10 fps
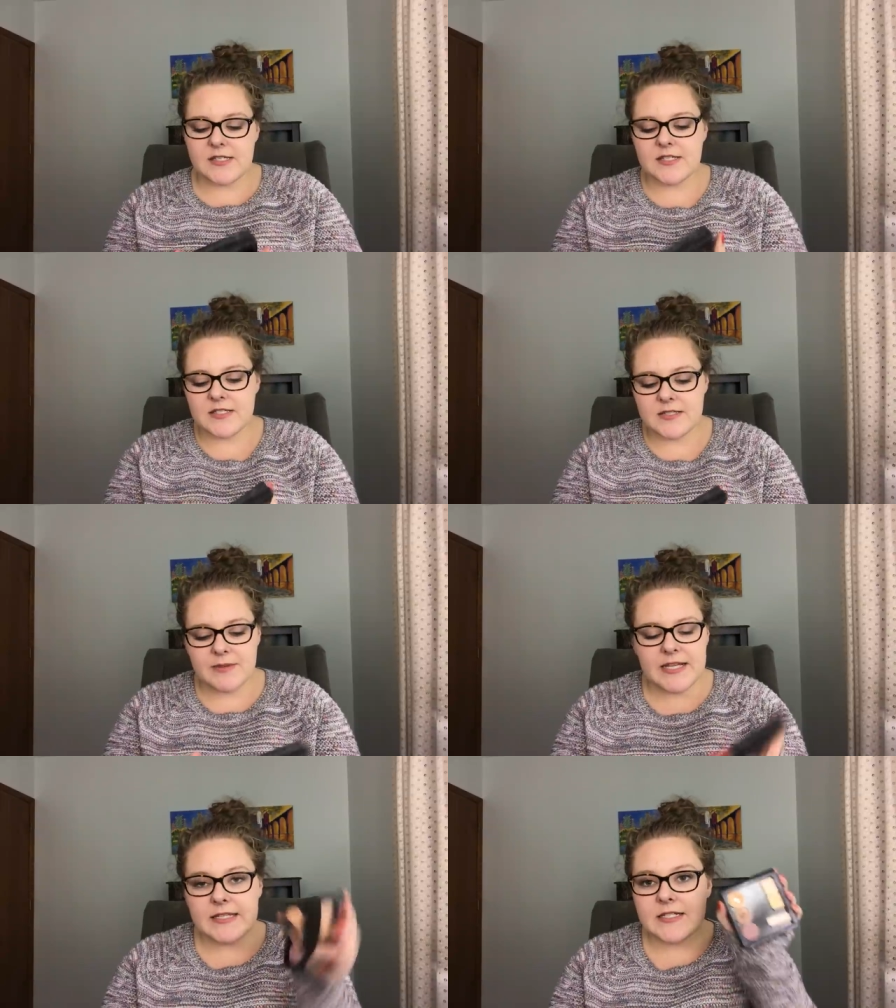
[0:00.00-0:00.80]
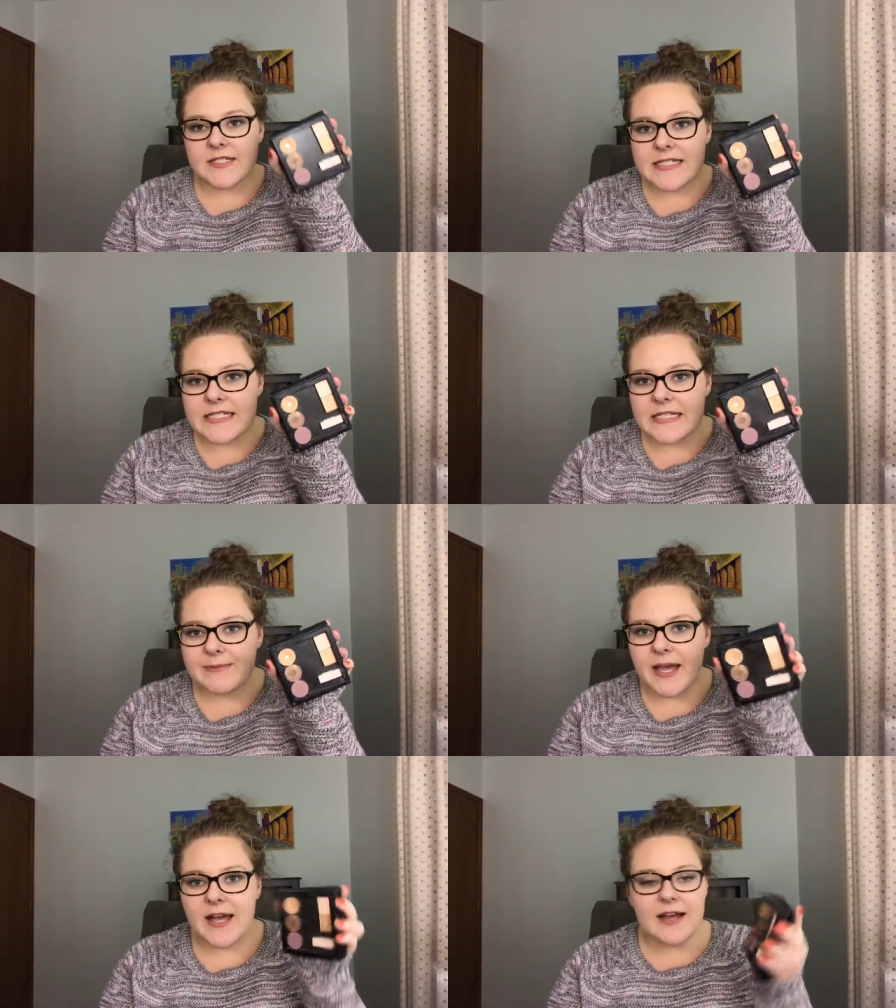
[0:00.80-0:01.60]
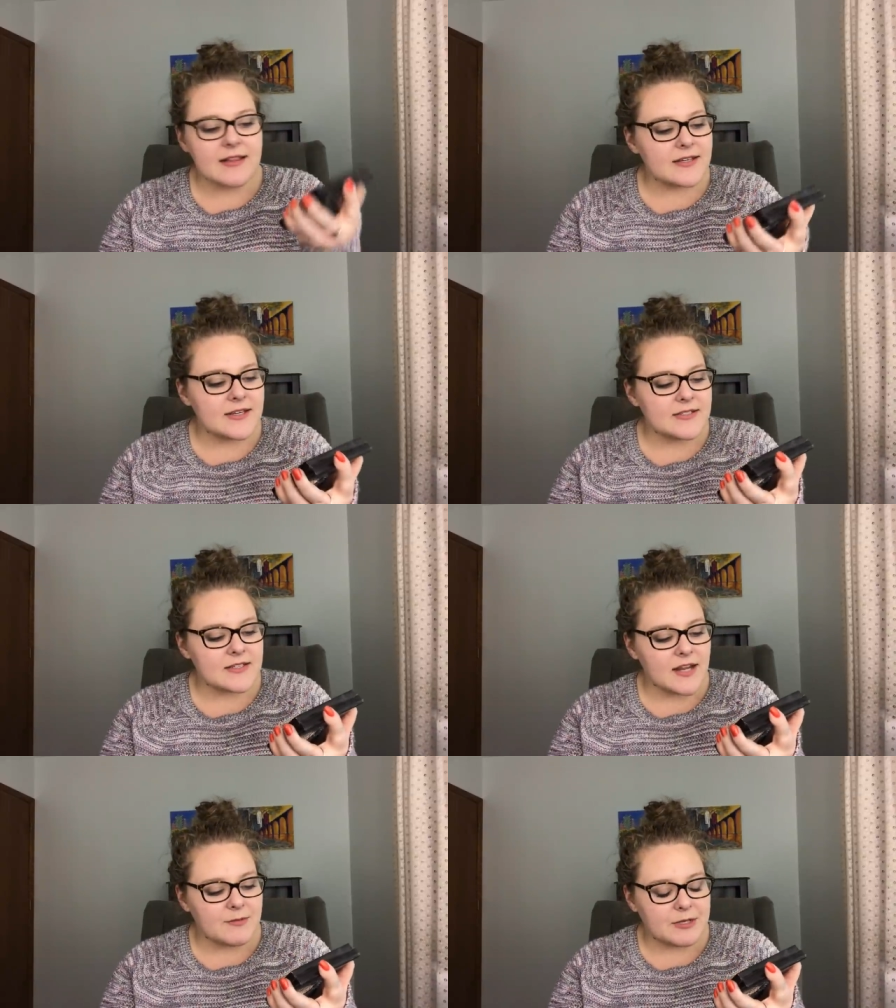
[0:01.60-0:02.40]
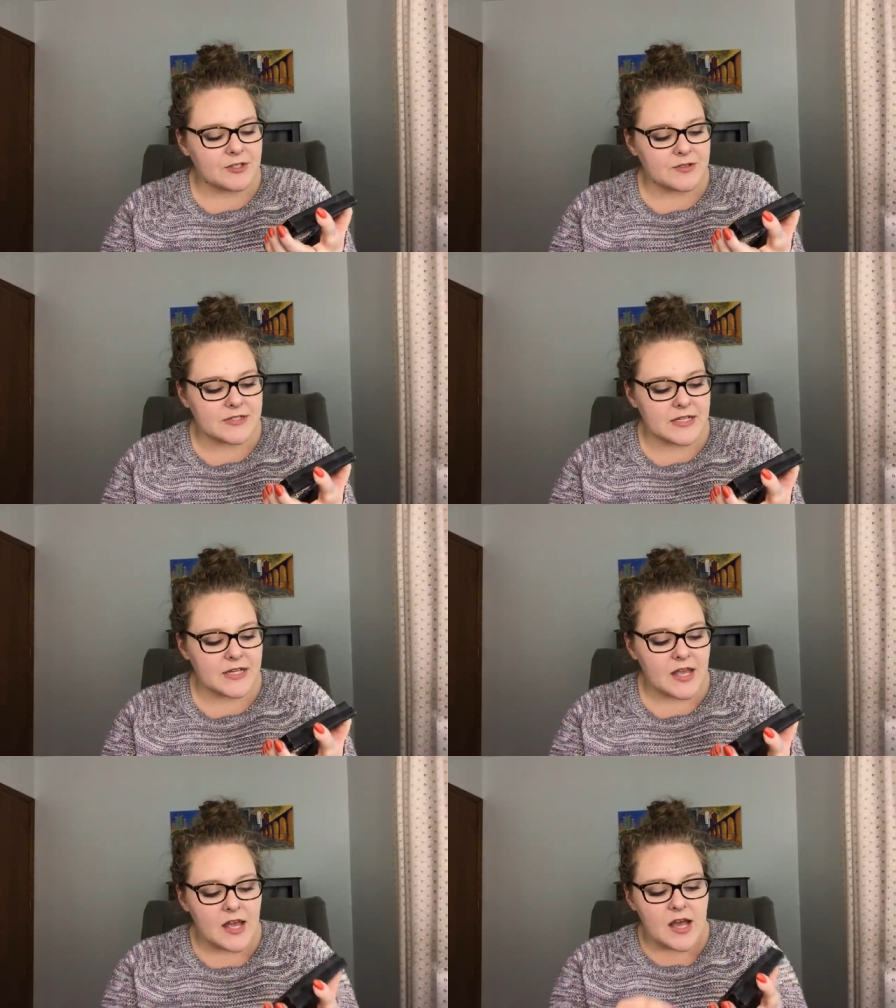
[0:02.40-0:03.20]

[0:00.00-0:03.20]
so this is my little Z palette that I've been using.